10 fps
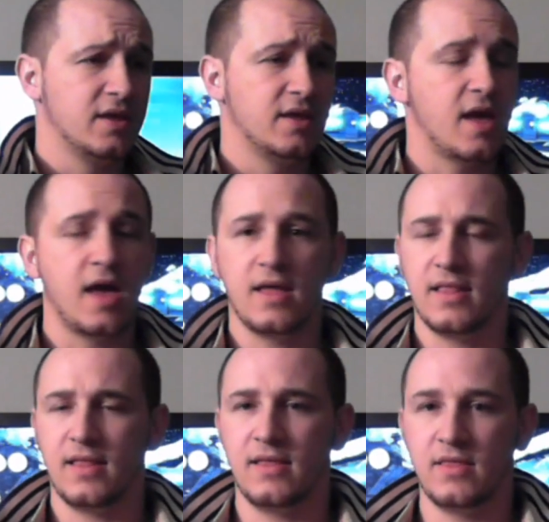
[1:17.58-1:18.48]

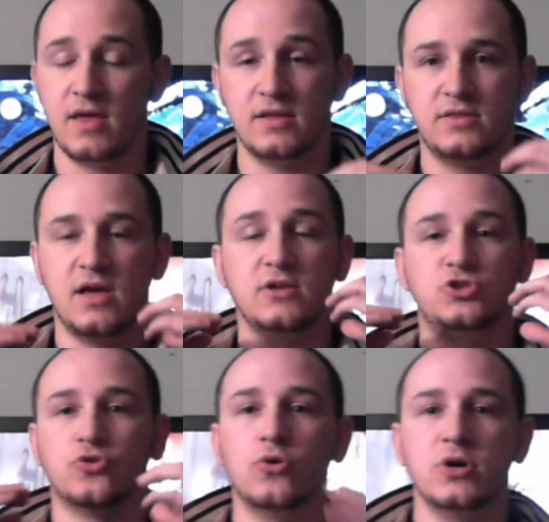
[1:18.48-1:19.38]

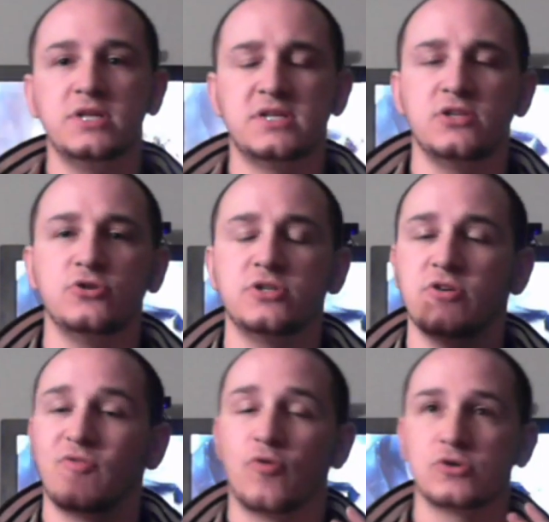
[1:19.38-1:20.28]
droids and using your
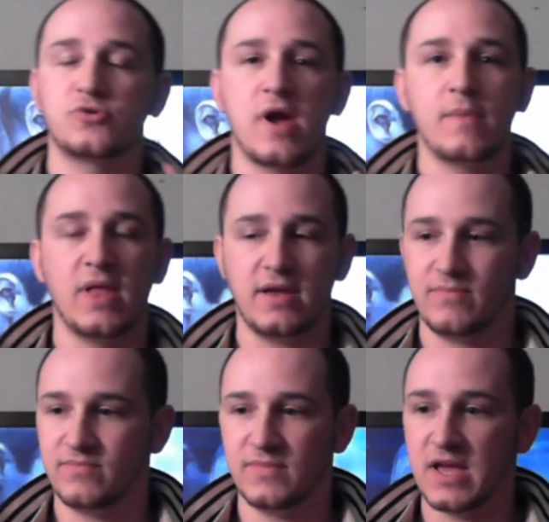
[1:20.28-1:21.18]
force grab, like,
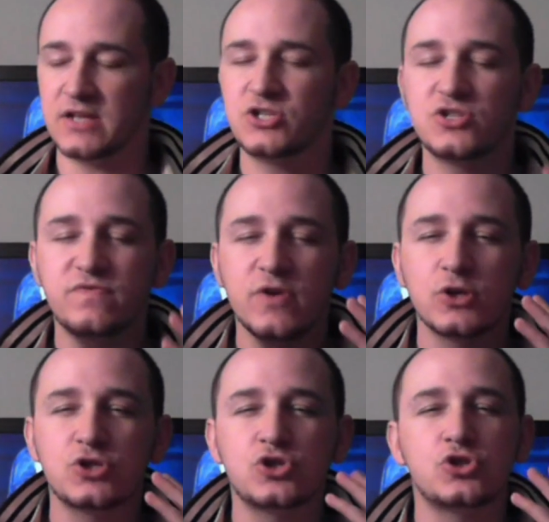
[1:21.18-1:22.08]
it just
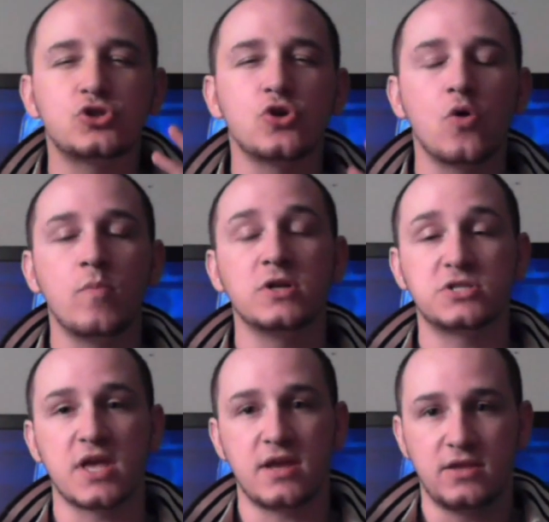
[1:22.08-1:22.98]
feels so much
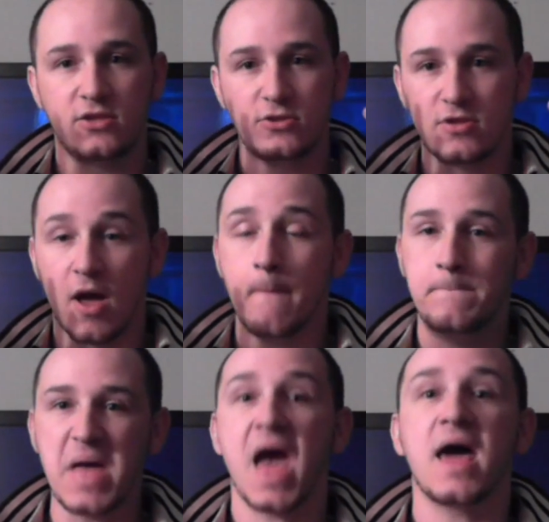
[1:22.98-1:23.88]
like a
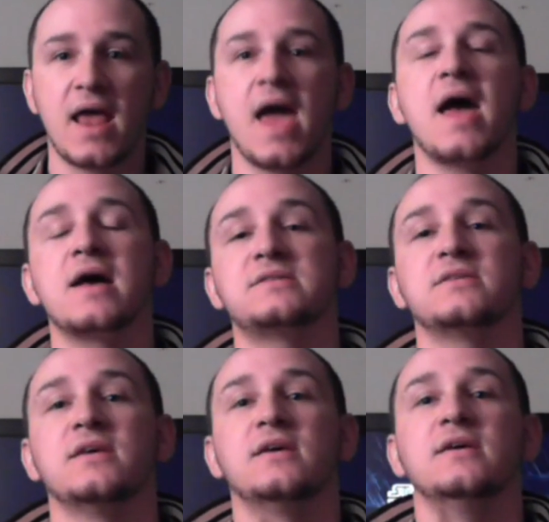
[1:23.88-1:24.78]
badass
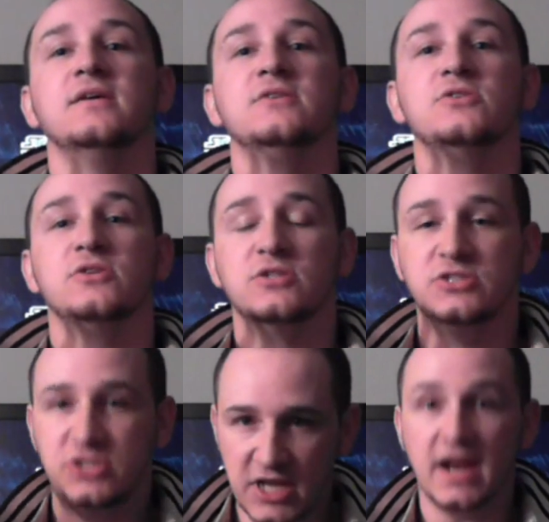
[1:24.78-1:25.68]

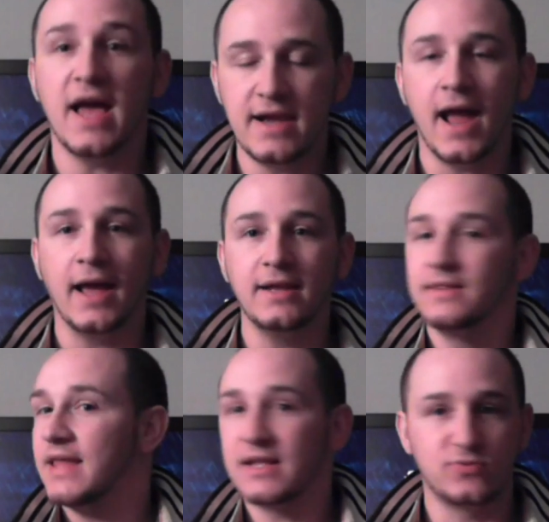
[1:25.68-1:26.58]
Jedi Knight.
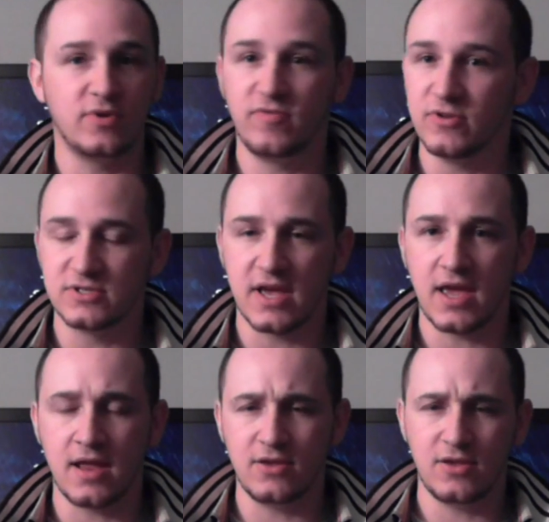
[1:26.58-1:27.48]
That's what it feels like.
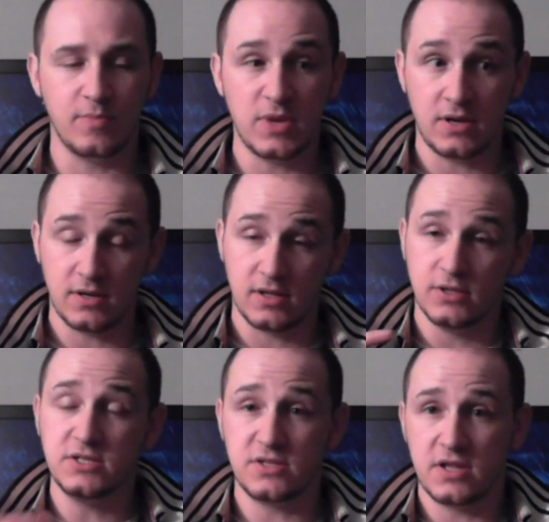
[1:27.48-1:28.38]
And I mean, at
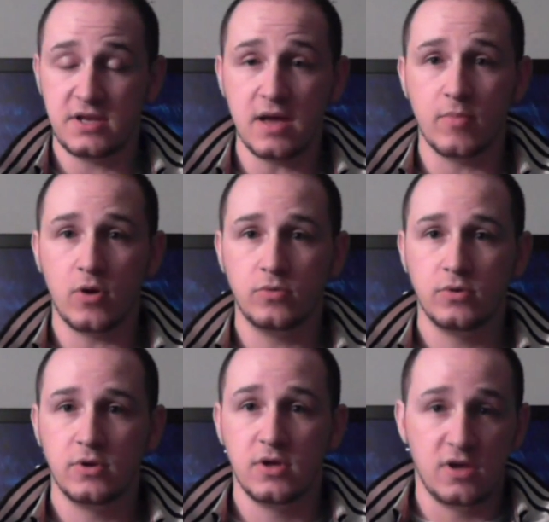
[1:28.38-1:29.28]
least in the demo,
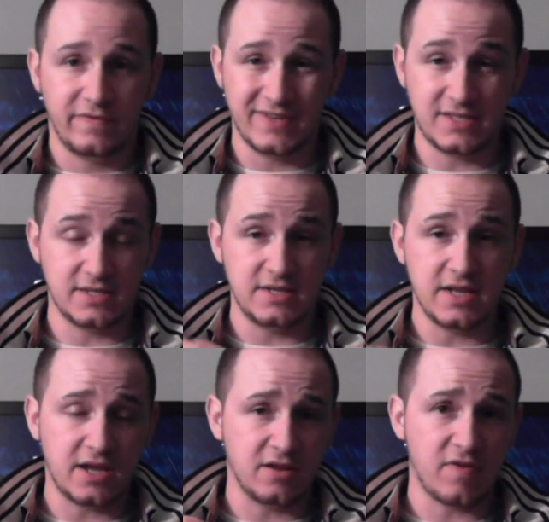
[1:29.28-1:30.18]
if this is
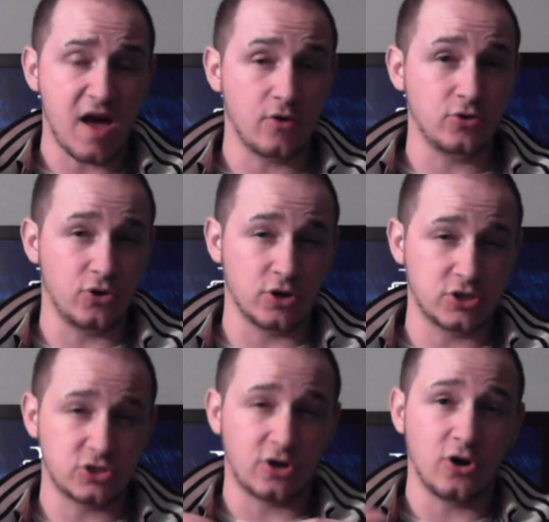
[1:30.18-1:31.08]
indicative of how you're going to
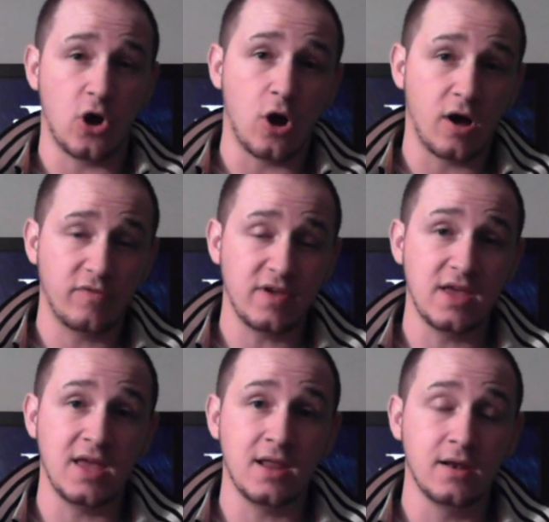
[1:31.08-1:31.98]
start off
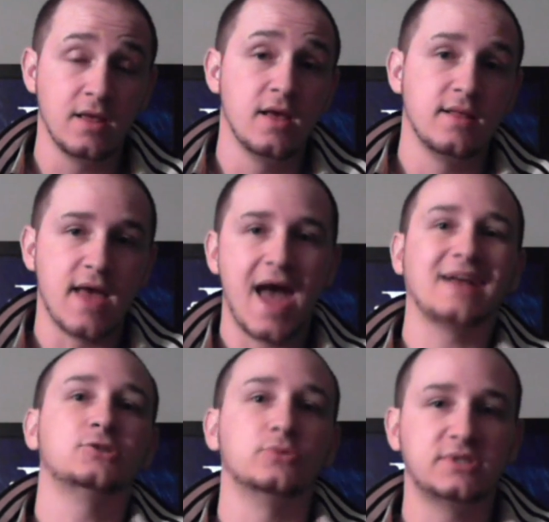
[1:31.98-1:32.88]
in the
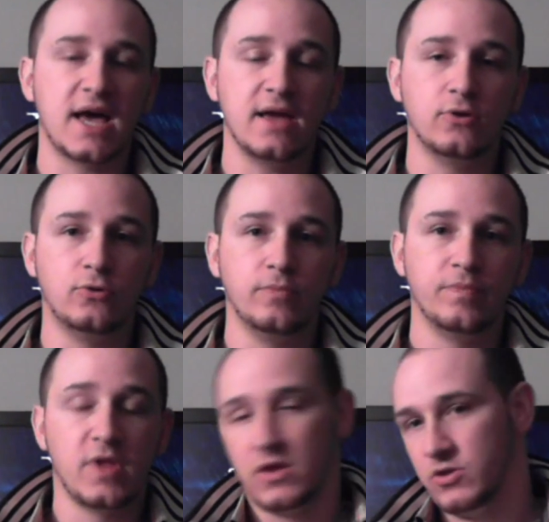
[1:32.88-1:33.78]
actual title,
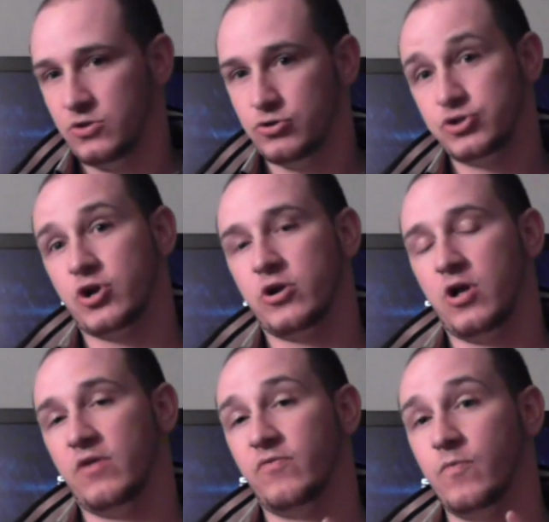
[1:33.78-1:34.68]
you start
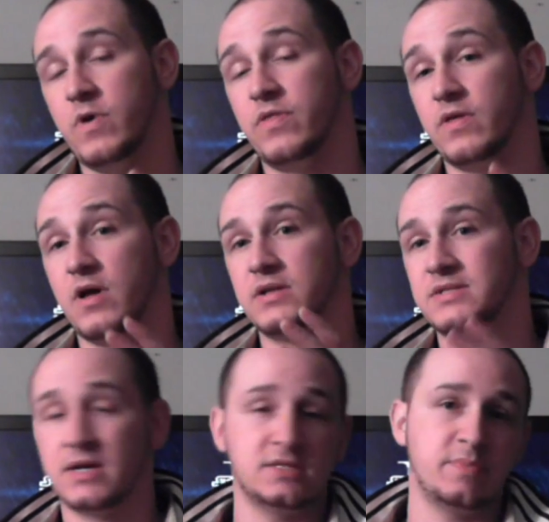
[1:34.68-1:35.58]
off with
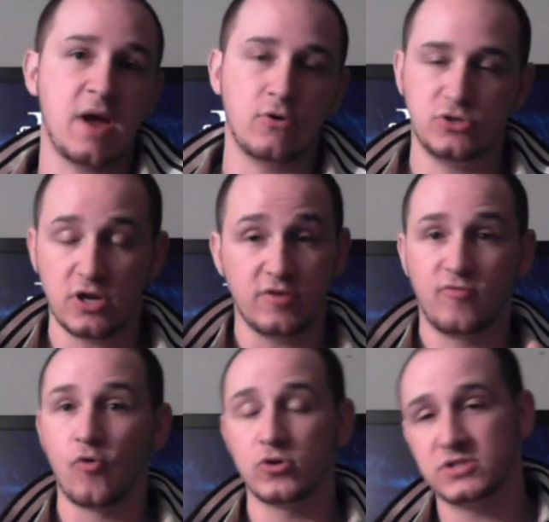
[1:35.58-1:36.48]
tons of powers. You got your
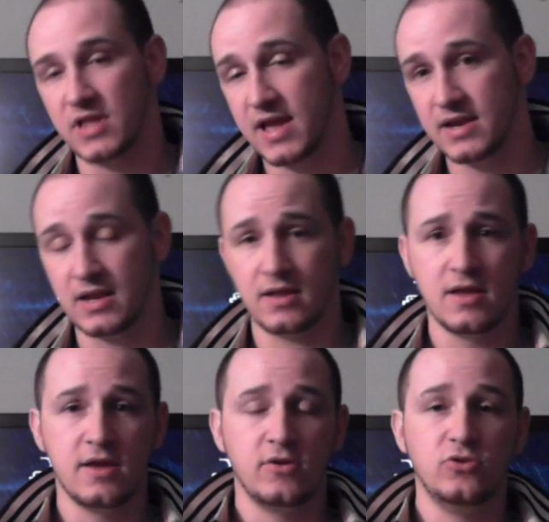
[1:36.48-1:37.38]
force lightning,
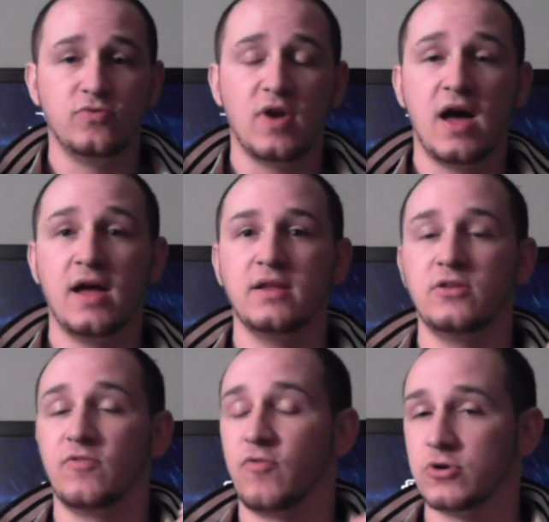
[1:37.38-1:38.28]
you've got
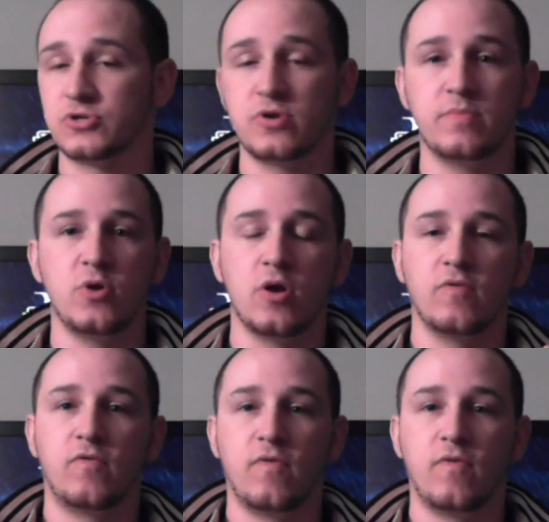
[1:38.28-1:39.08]
your force grip, your